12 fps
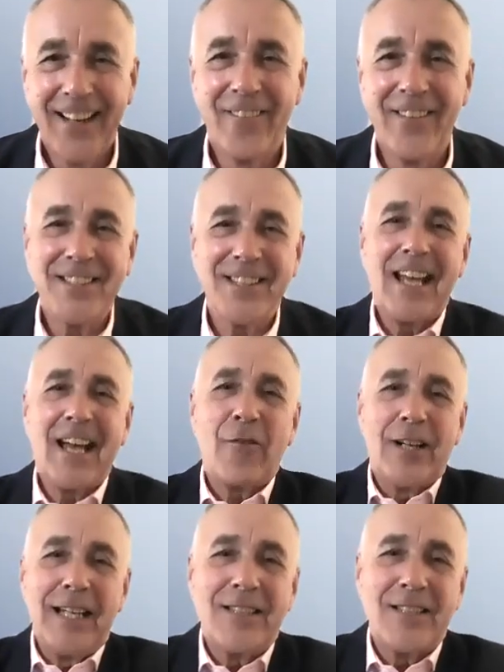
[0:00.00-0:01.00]
we should have
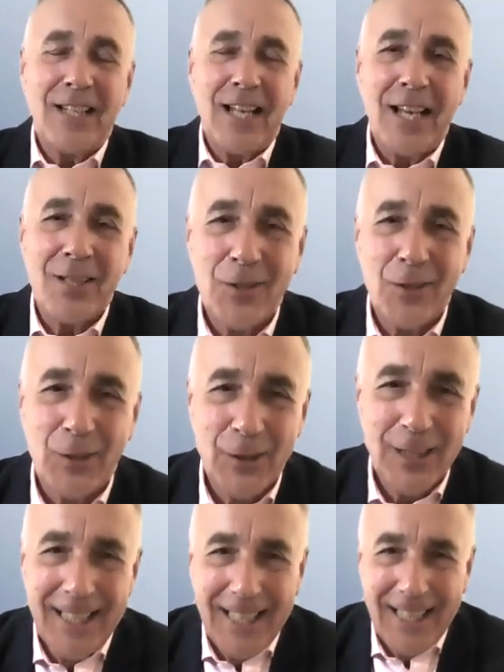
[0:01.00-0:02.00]
an
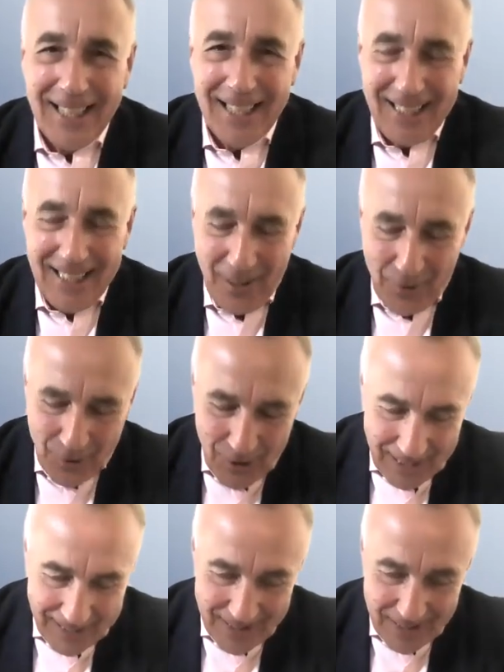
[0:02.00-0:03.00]
international health
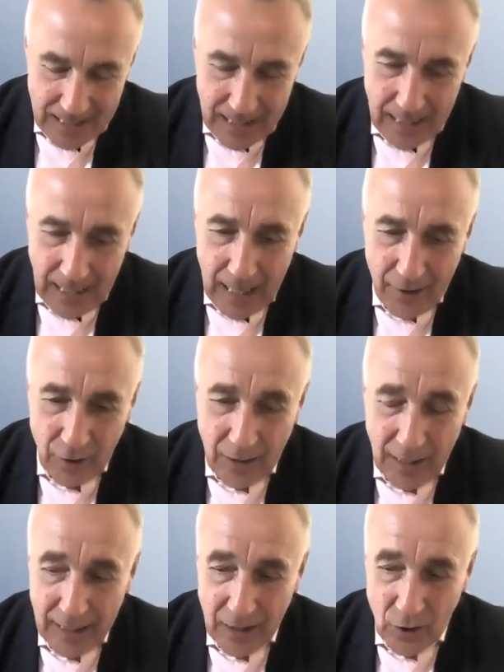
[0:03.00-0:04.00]
chat to see how you're
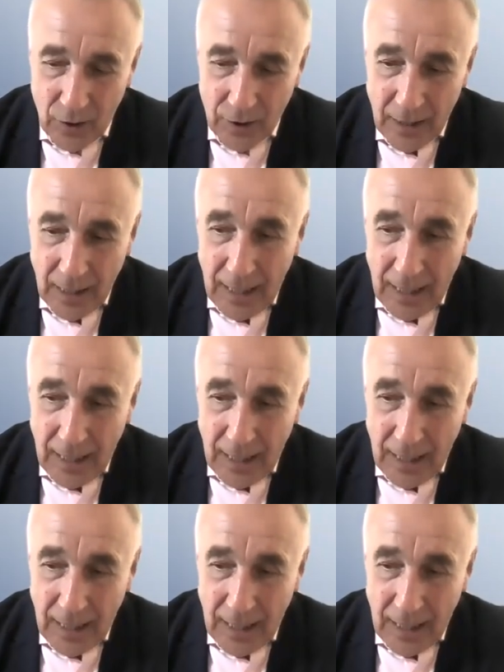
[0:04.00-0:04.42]
getting on.